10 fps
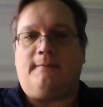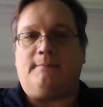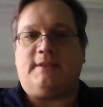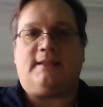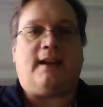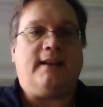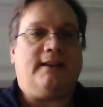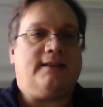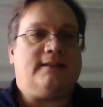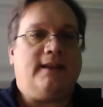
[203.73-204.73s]

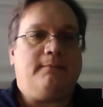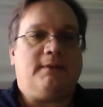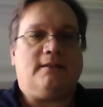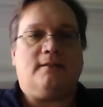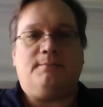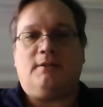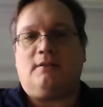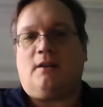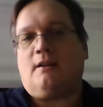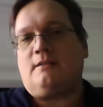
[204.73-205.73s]
signing statements the book
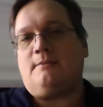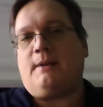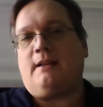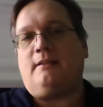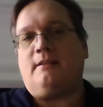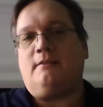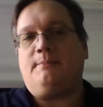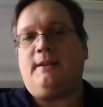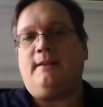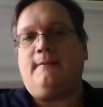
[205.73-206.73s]
talks about a little
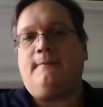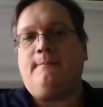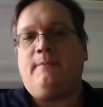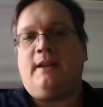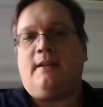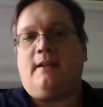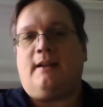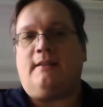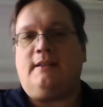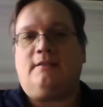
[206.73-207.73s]
bit.
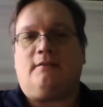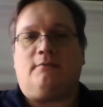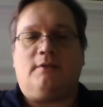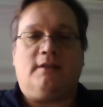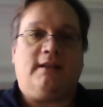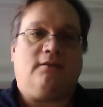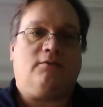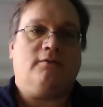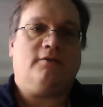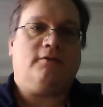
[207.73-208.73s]
These are really
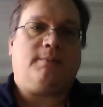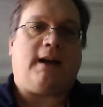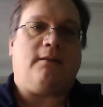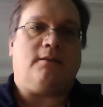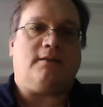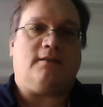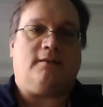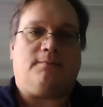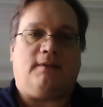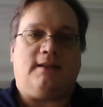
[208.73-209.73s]
crucial powers of the
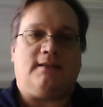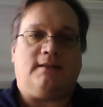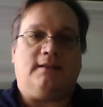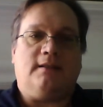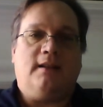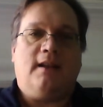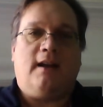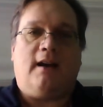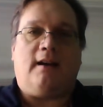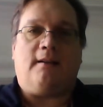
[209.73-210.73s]
president.
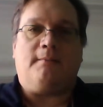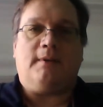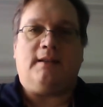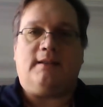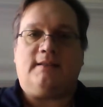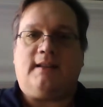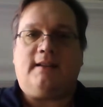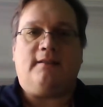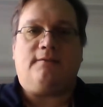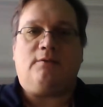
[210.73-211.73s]
An
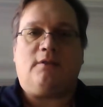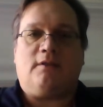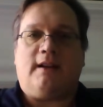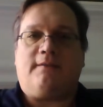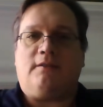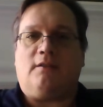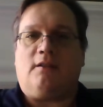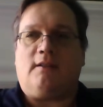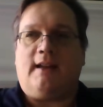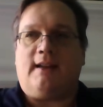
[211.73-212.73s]
executive order, after
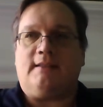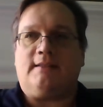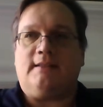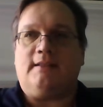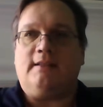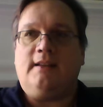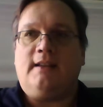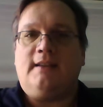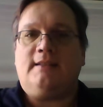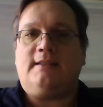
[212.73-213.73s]
all, has the
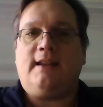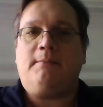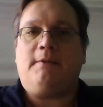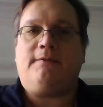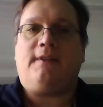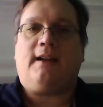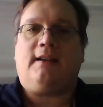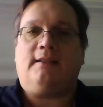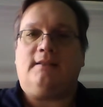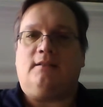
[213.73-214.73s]
same
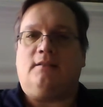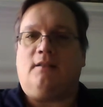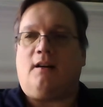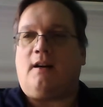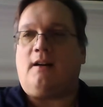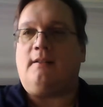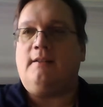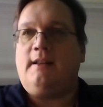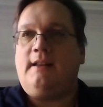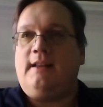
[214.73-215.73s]
effect as a law
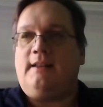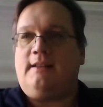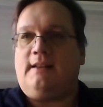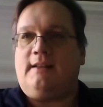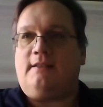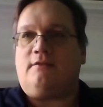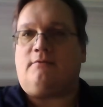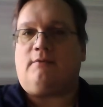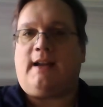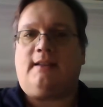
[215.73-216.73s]
in that it
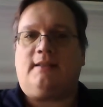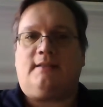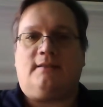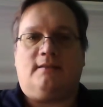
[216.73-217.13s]
directs